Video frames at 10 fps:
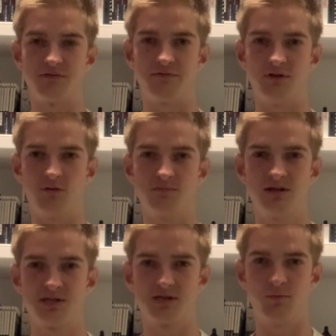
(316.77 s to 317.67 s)
filmed
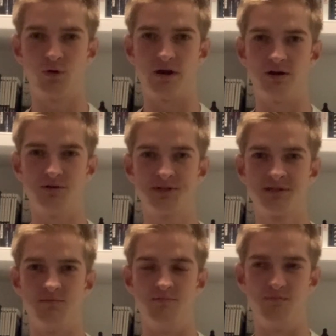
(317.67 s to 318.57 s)
somewhere
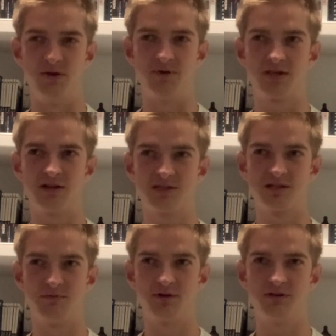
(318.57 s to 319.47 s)
else, mimicking
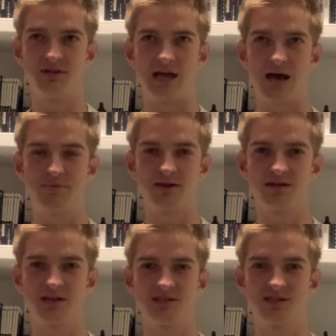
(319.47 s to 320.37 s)
someone tapping
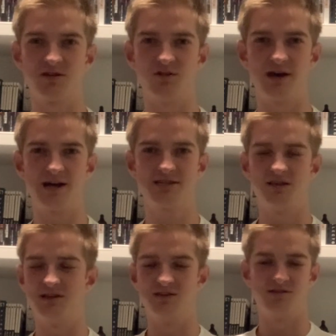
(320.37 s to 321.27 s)
against the glass.
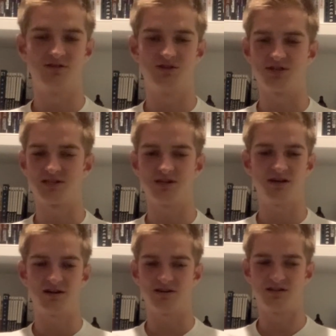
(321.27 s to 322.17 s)

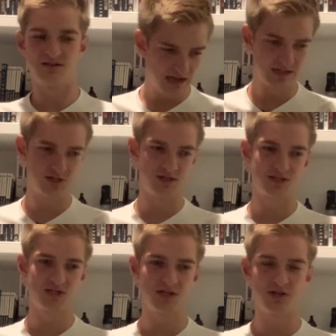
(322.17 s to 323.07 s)
It's just
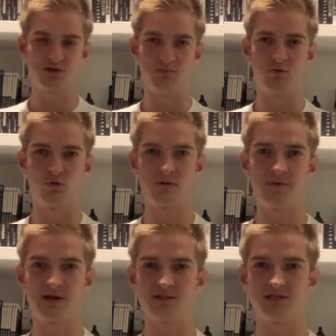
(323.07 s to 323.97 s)
such a poor
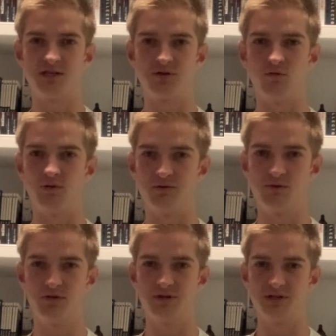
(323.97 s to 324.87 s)
man's sequel. It
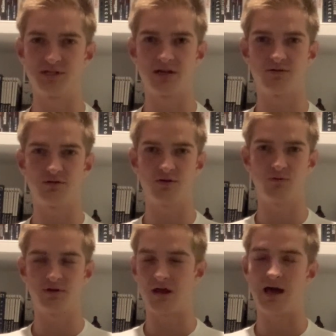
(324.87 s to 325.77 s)
really is. I don't know
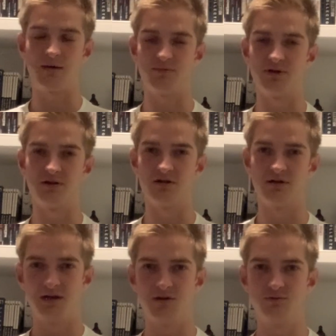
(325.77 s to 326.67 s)
what happened here.
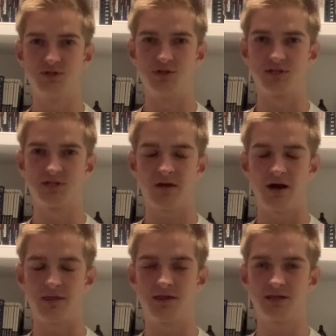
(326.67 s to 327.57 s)
It was just,
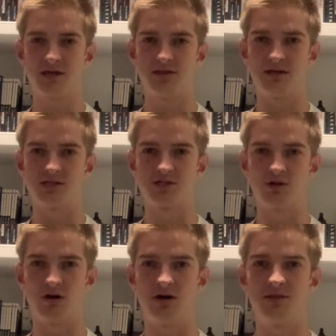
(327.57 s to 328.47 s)
I think that they
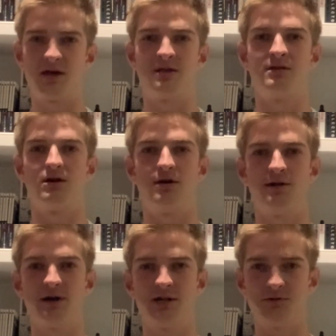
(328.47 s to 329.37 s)
saw that All
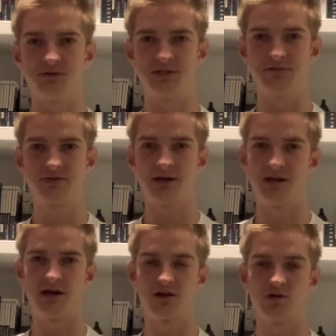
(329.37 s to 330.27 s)
Hallows Eve kind of
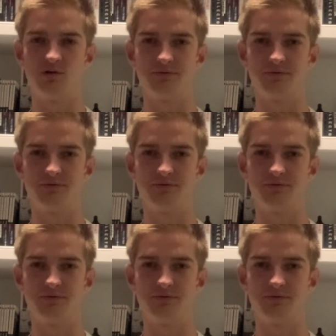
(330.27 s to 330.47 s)
had a cult